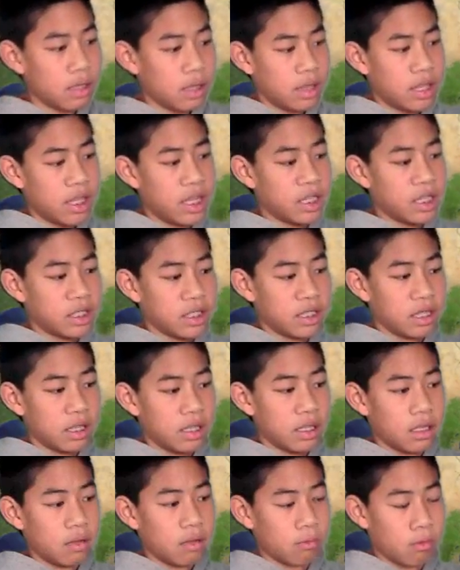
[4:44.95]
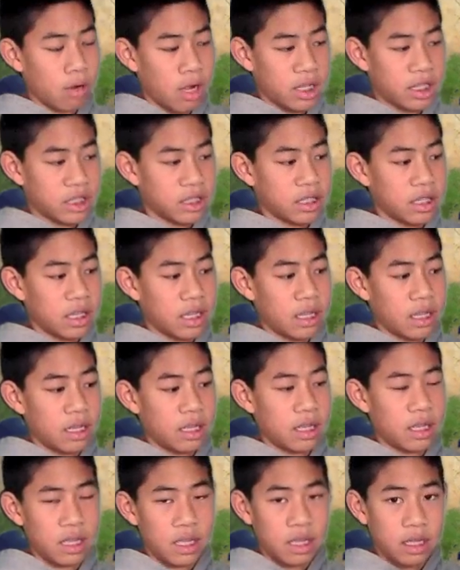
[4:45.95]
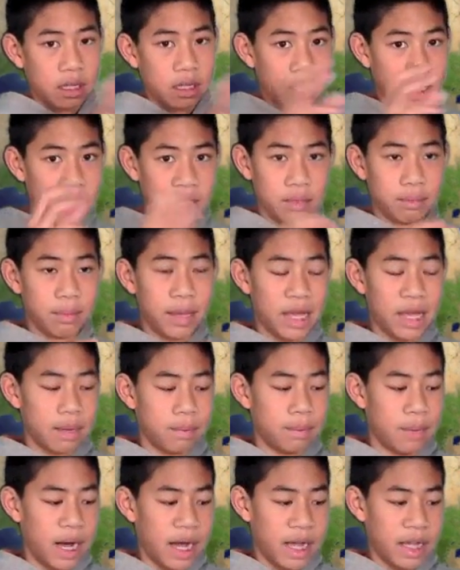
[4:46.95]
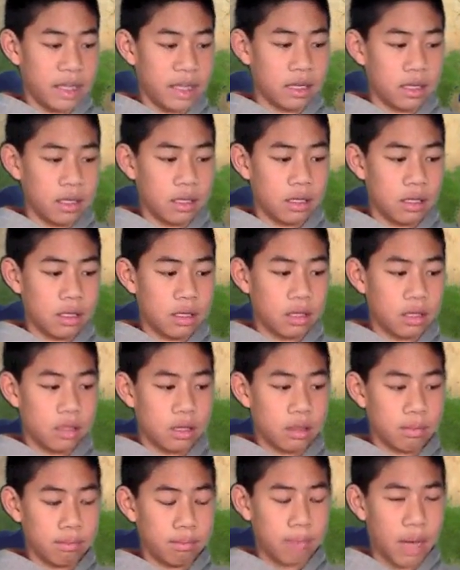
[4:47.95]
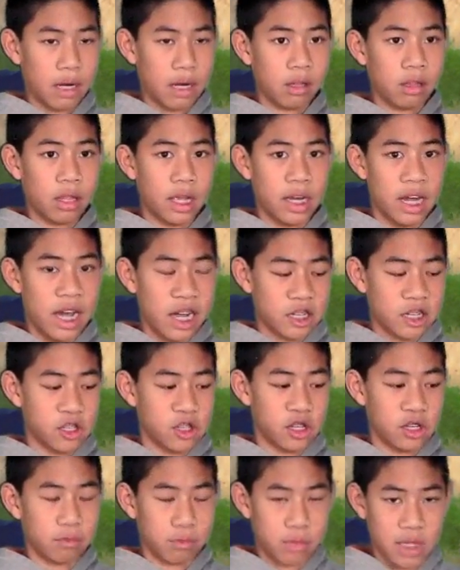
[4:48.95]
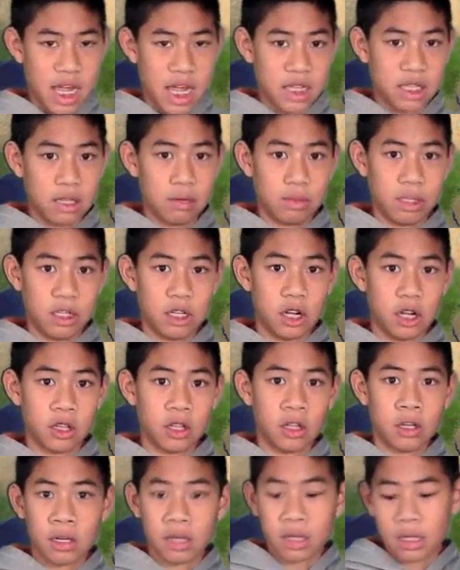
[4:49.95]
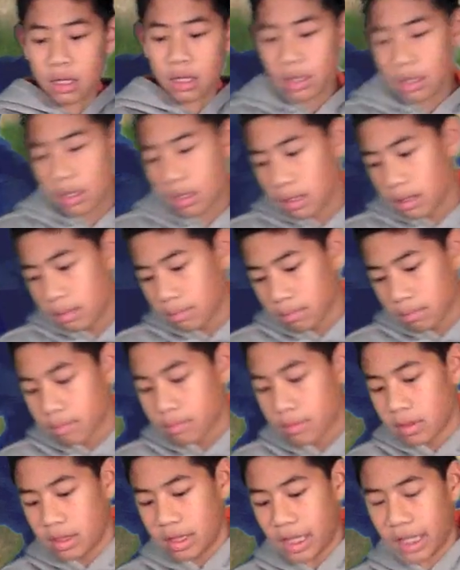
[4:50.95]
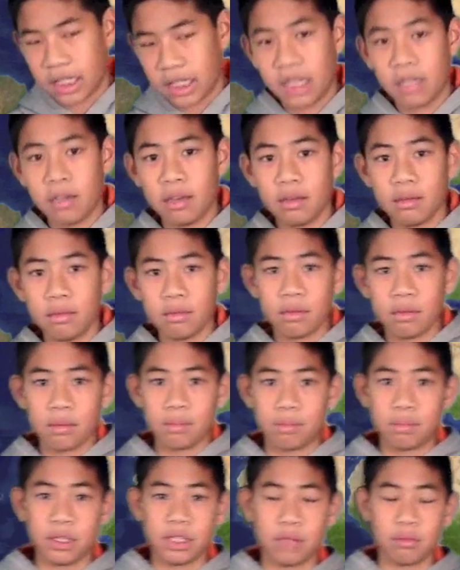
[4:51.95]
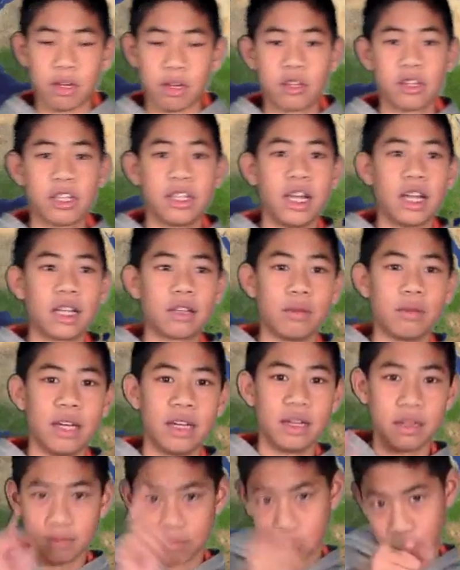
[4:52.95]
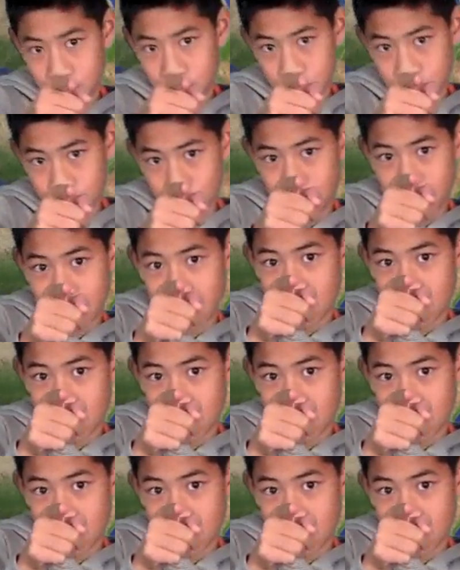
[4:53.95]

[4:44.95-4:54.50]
This rust is made by metal and oxygen reacting with each other. That's it. Please watch us next week. We